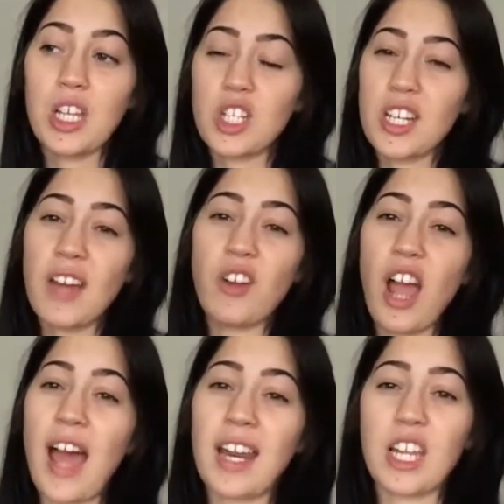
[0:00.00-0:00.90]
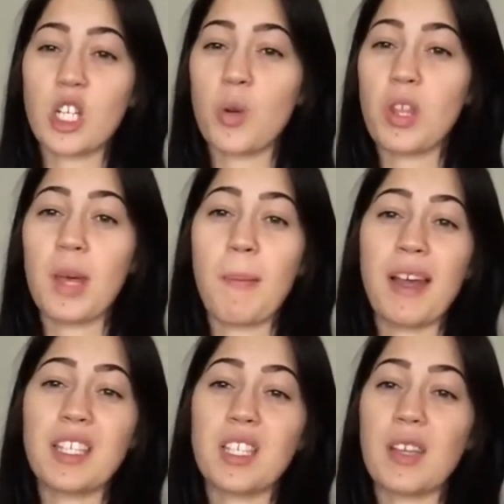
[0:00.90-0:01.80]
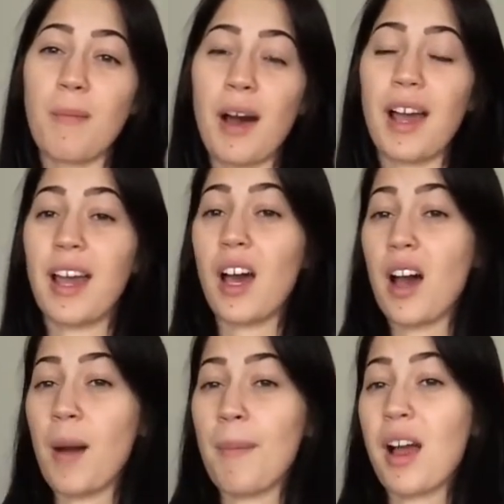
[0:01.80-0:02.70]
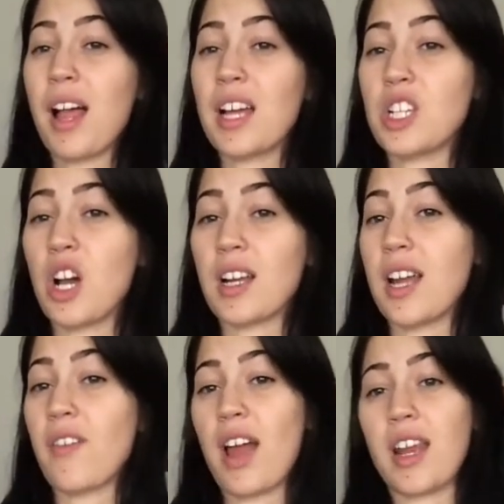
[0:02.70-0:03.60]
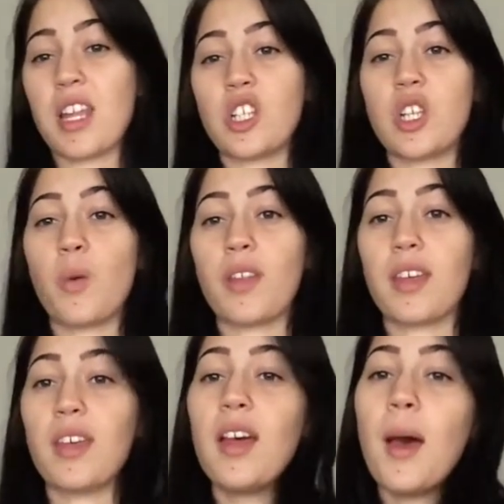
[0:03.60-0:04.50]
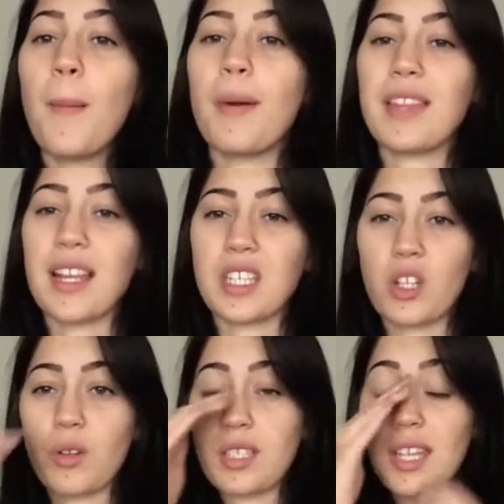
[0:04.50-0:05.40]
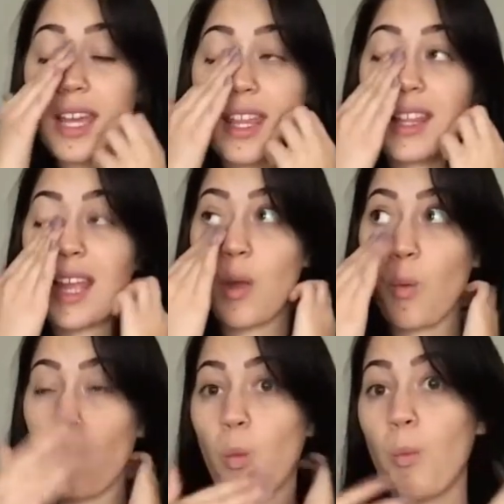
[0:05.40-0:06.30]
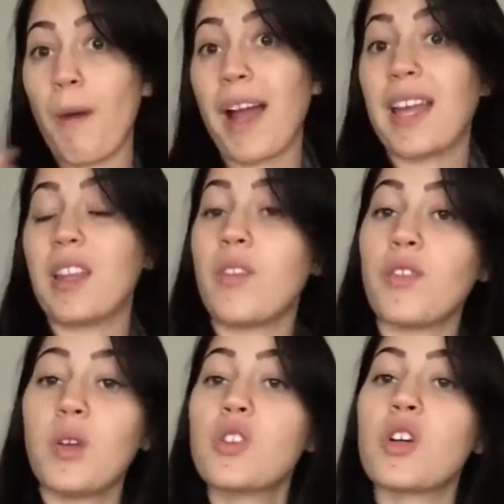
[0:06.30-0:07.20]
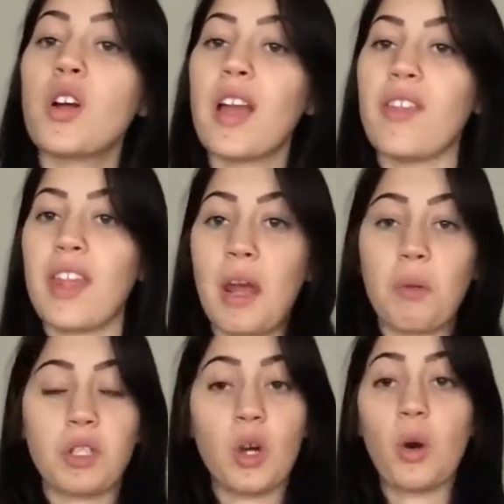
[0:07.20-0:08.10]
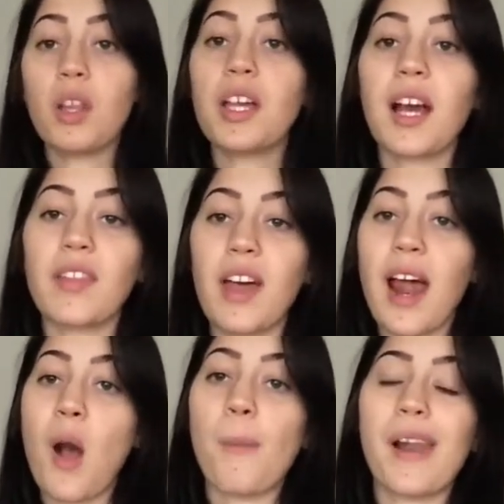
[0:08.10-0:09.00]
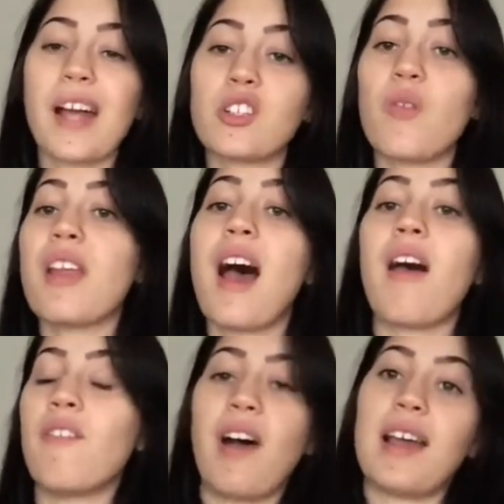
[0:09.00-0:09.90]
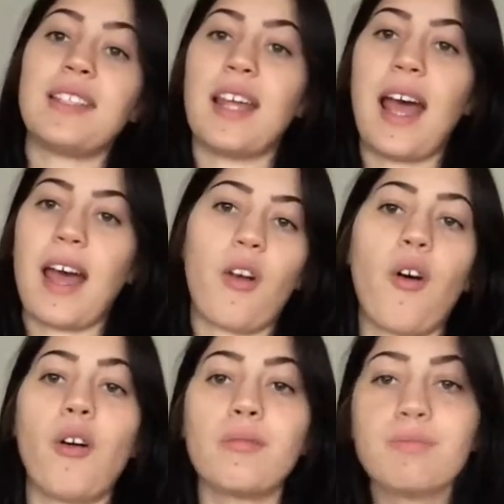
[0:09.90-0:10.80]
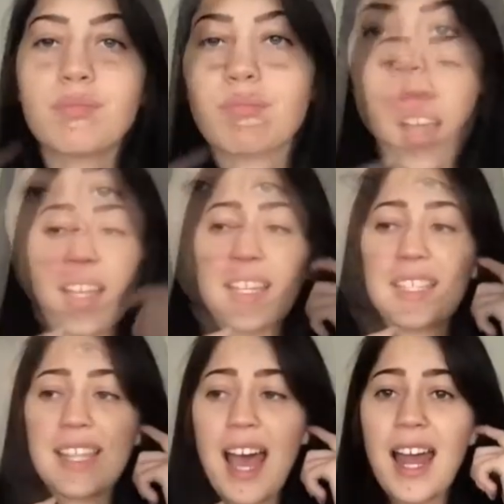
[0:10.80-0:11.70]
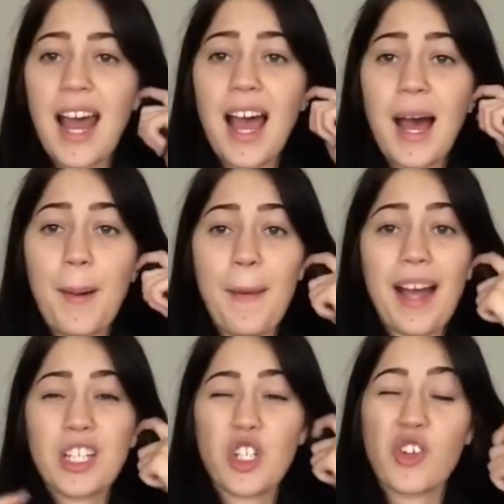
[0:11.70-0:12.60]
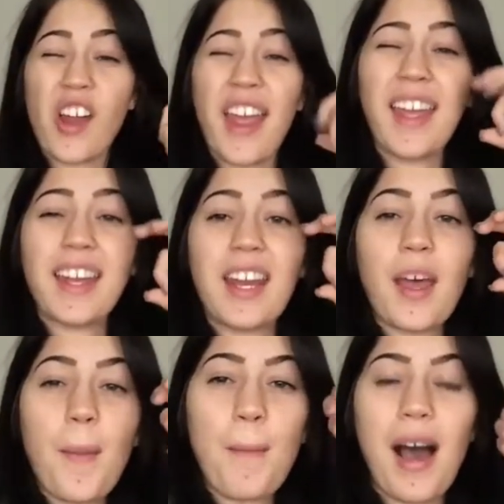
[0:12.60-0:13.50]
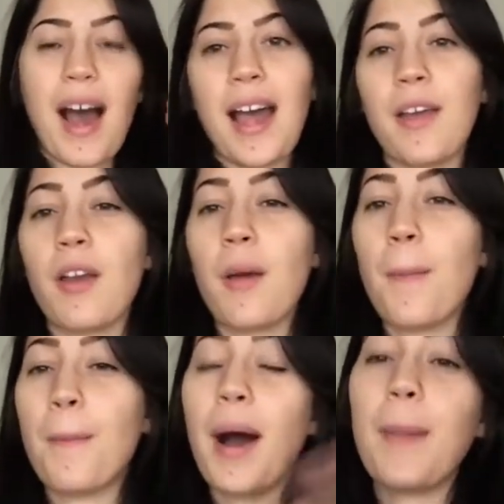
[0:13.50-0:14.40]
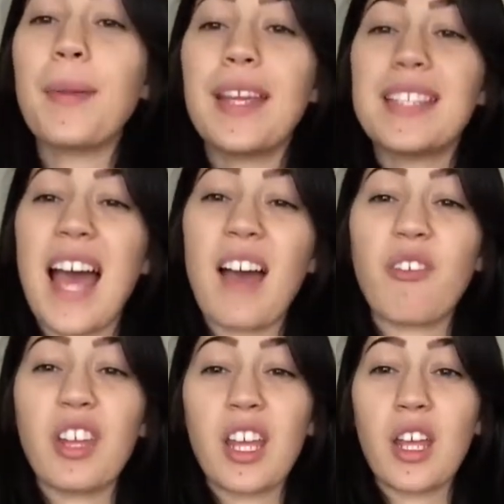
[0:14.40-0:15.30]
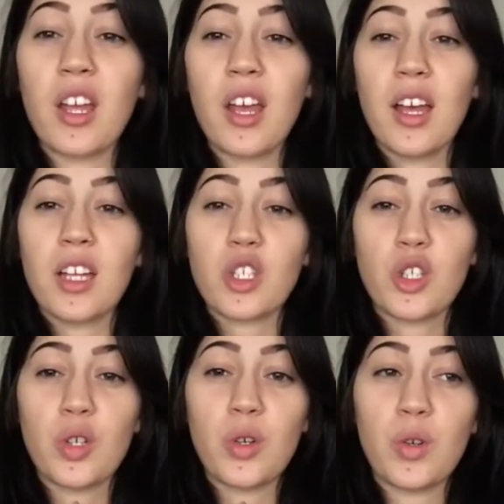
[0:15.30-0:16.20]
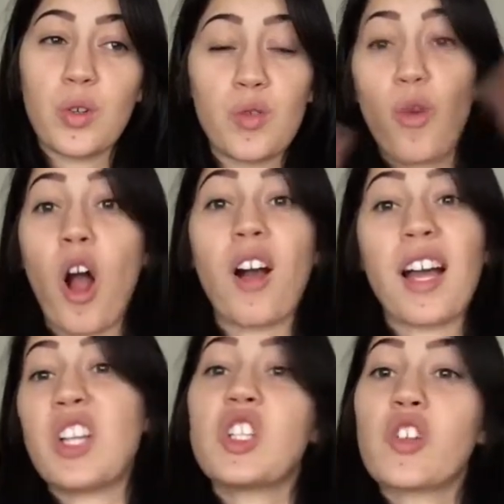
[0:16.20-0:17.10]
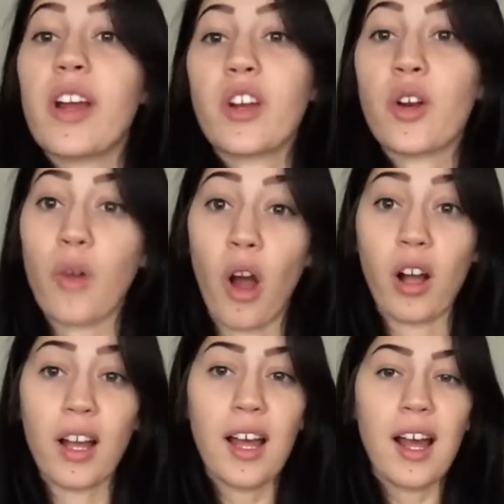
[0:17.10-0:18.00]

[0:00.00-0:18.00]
She never had an issue with it. My male hedgehog never had an issue with it, but that doesn't go to say that they might in the future, and then I would totally cut that out, but I don't advise it at all. Third fail is that I trained my puppy Daphne wrong. I just trained her wrong.